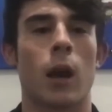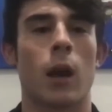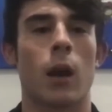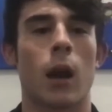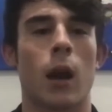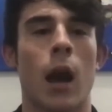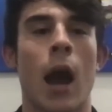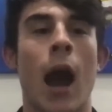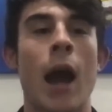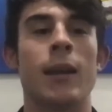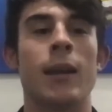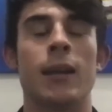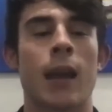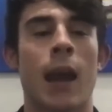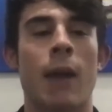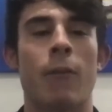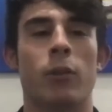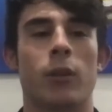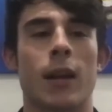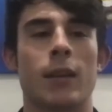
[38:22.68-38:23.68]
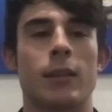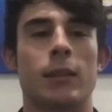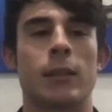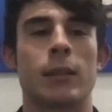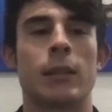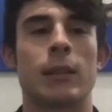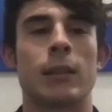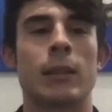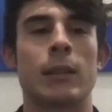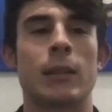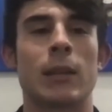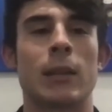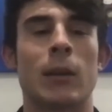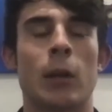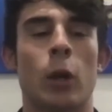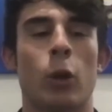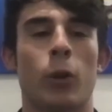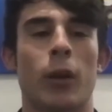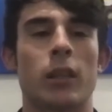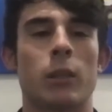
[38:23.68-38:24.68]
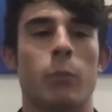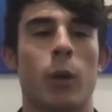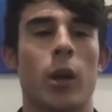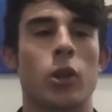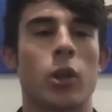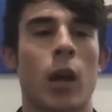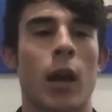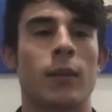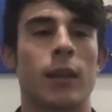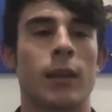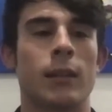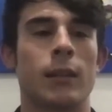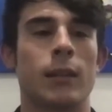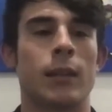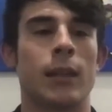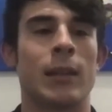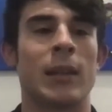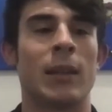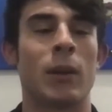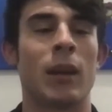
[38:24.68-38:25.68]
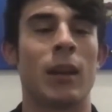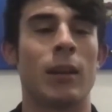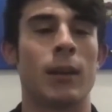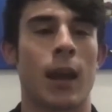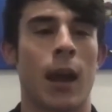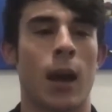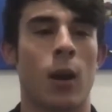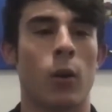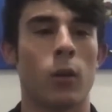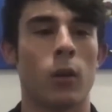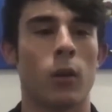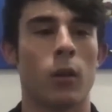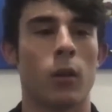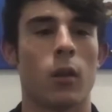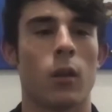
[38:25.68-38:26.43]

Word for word: I didn't advertise nearly as much as I did now.